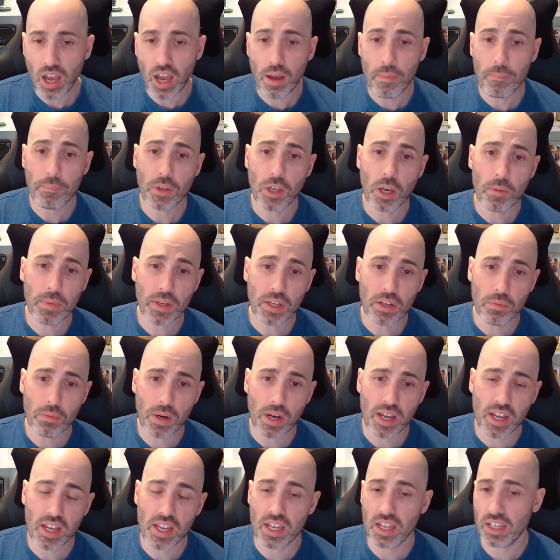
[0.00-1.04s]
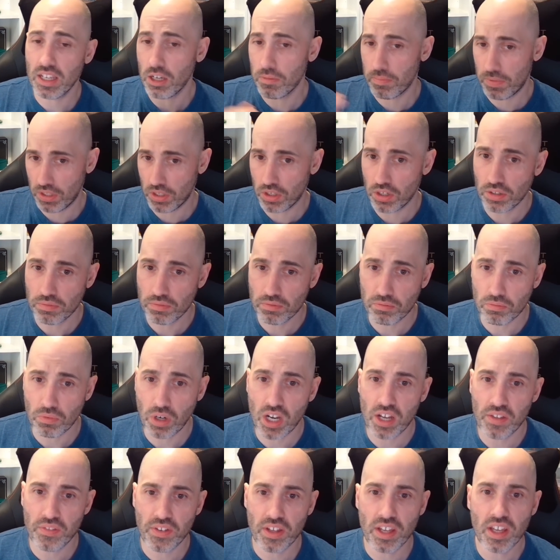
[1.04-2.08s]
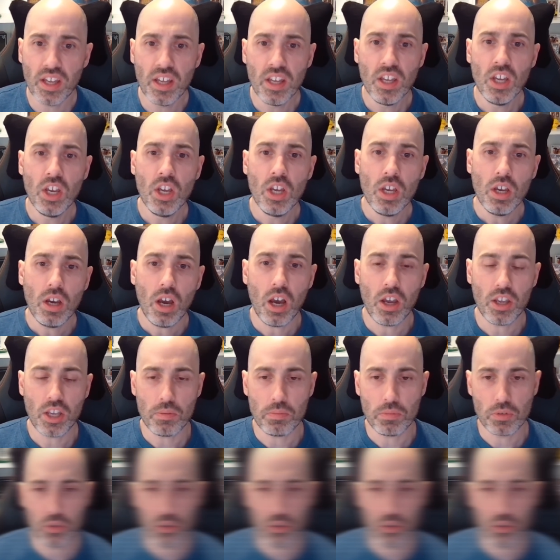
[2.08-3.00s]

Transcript: Coming on rather, I come on to